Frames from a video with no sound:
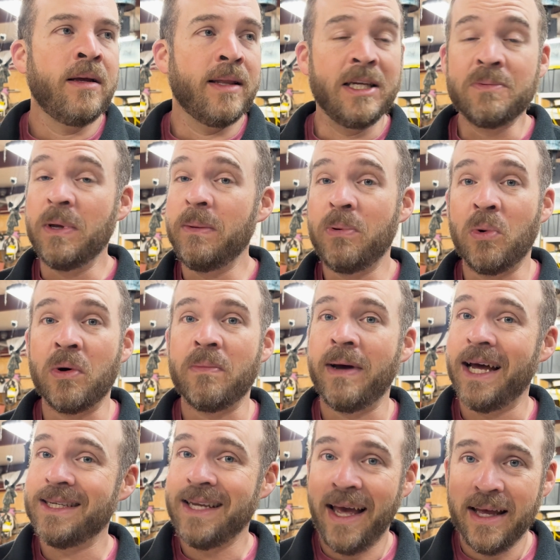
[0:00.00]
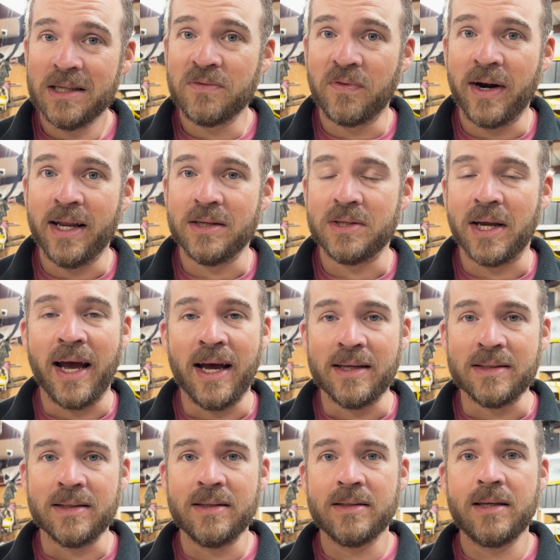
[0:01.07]
these people would buy tax
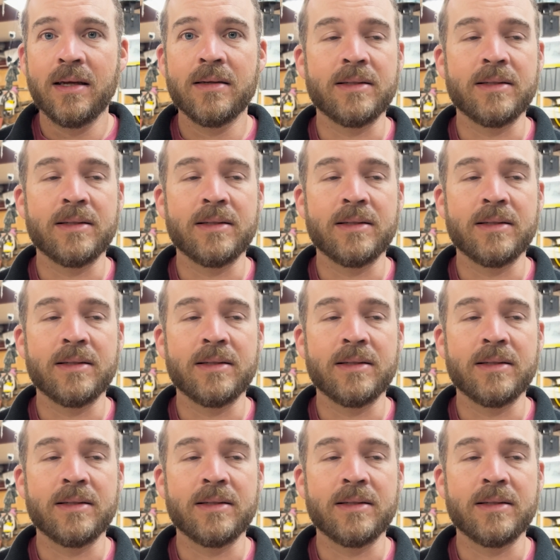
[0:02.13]
franchises